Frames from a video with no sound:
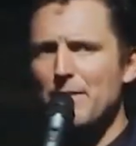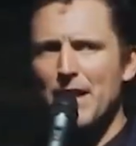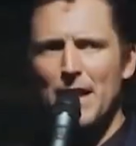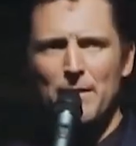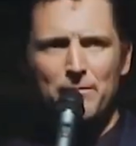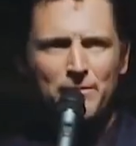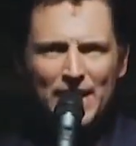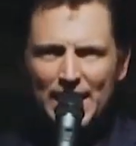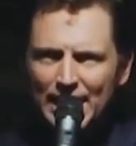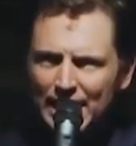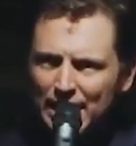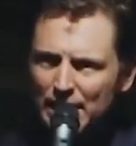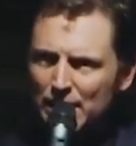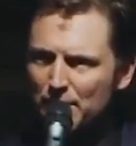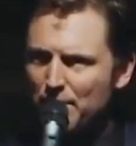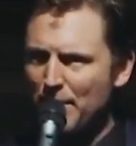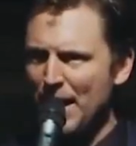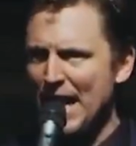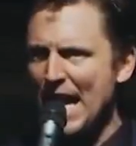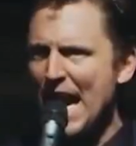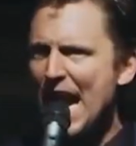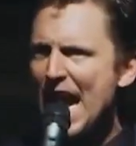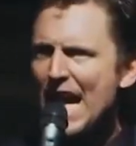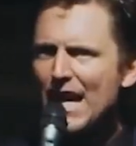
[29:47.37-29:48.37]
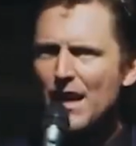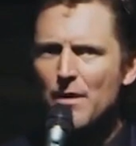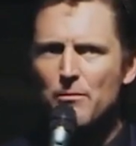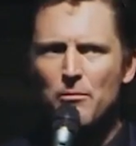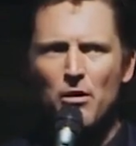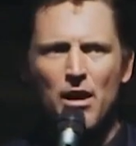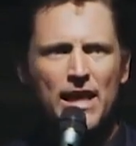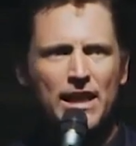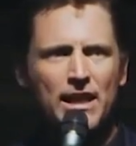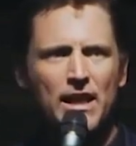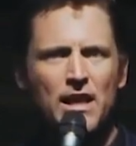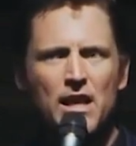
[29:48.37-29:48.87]
and I'm thinking in my head, I'm
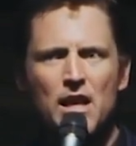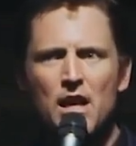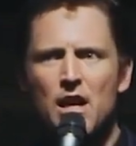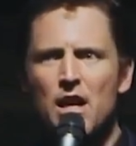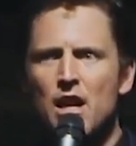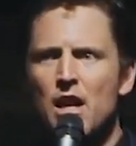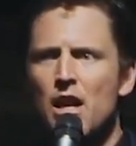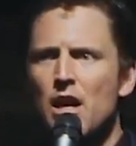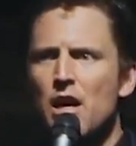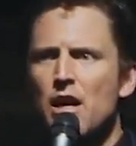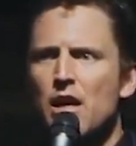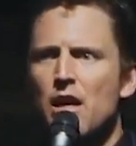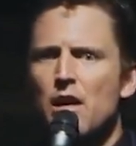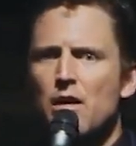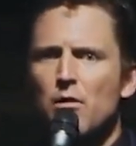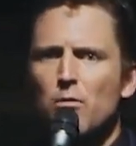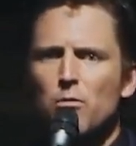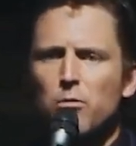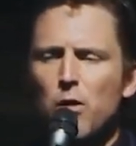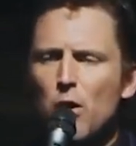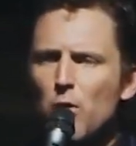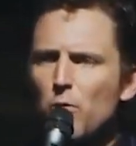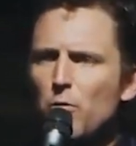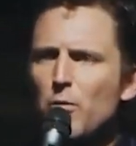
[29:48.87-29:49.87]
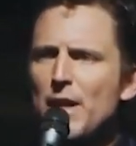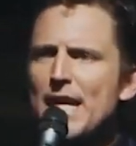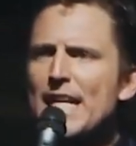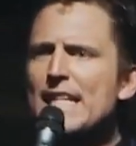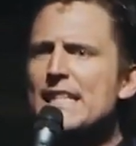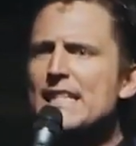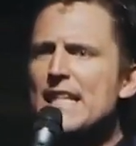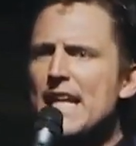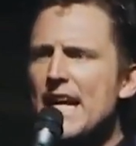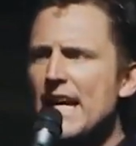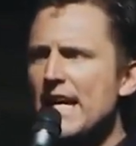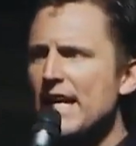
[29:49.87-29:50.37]
like, what we
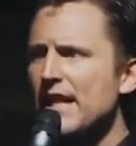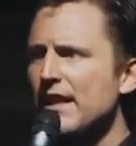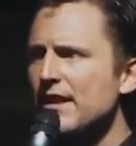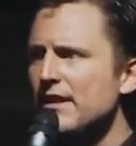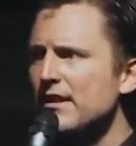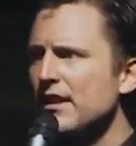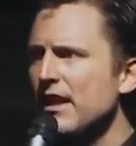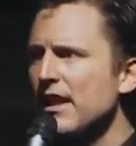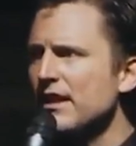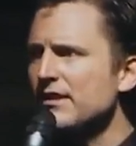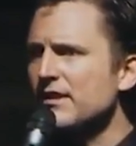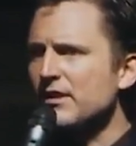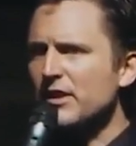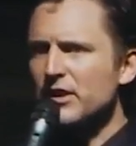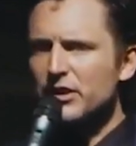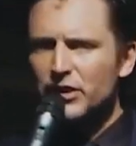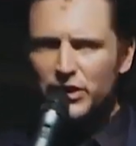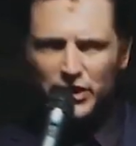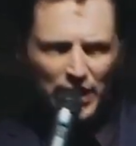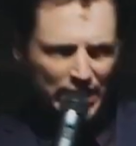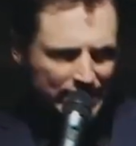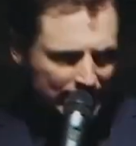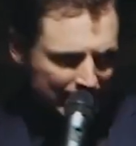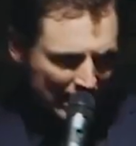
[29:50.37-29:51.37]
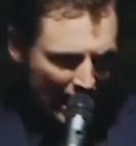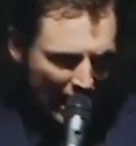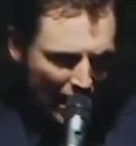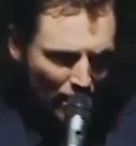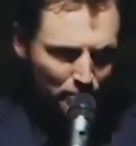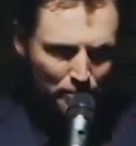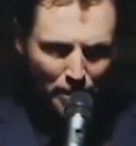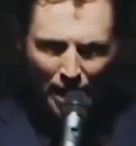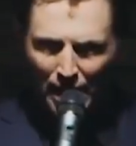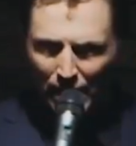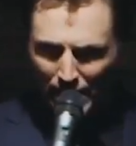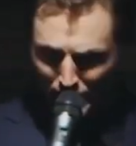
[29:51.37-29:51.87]
need is to sit
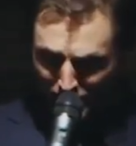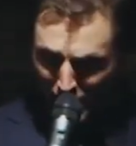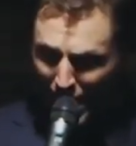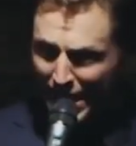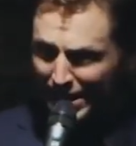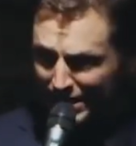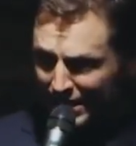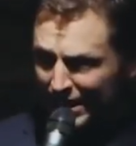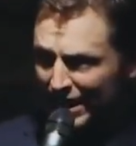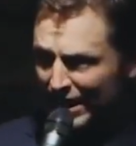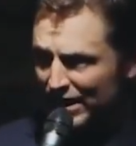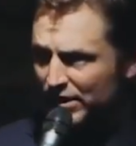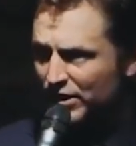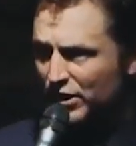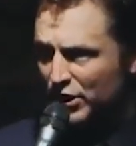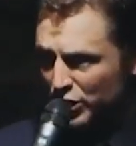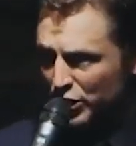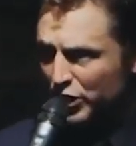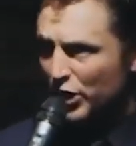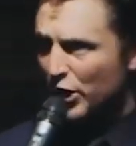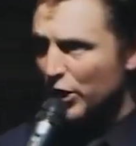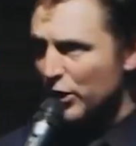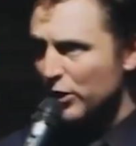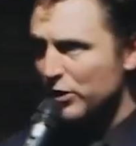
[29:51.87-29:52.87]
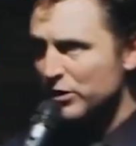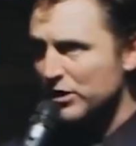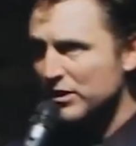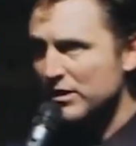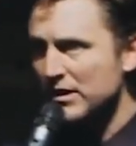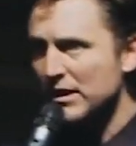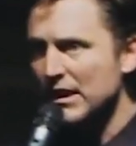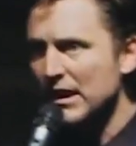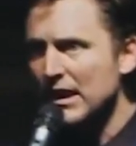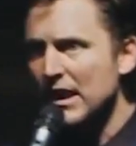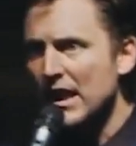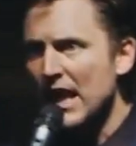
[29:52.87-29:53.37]
down Me- Mexicans and Jews
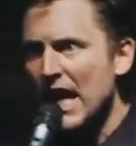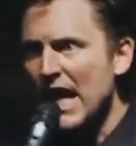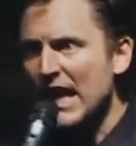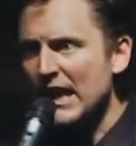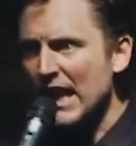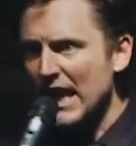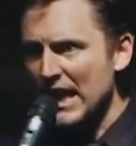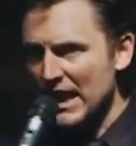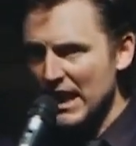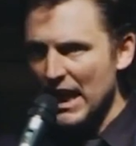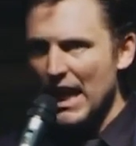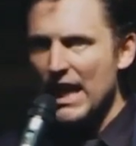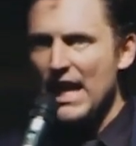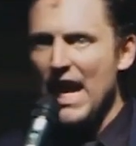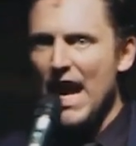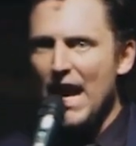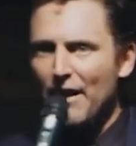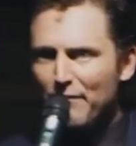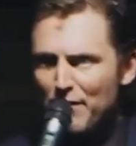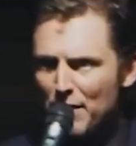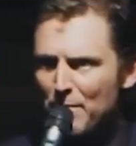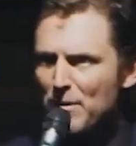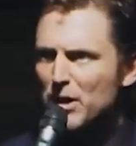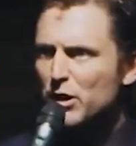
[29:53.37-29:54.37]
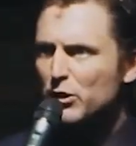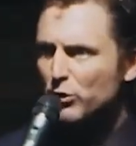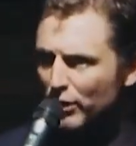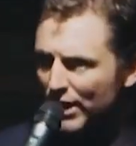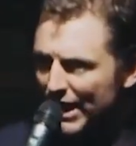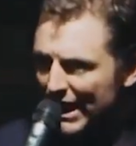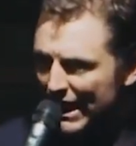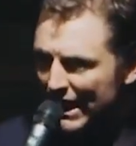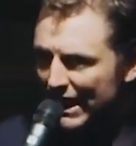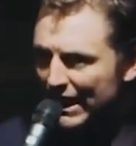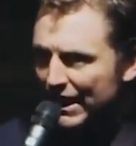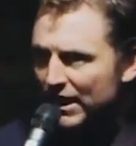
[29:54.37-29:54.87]
and, and, and have them
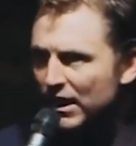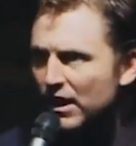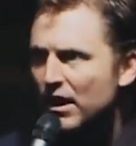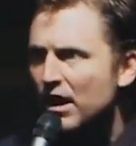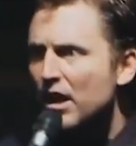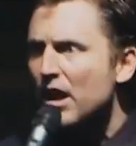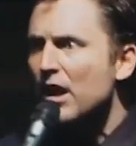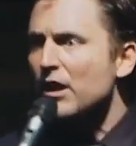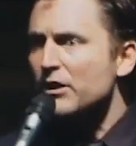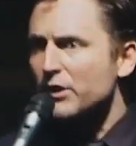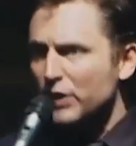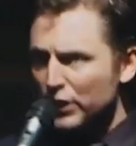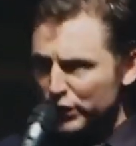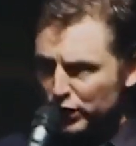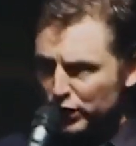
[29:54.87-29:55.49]
agree to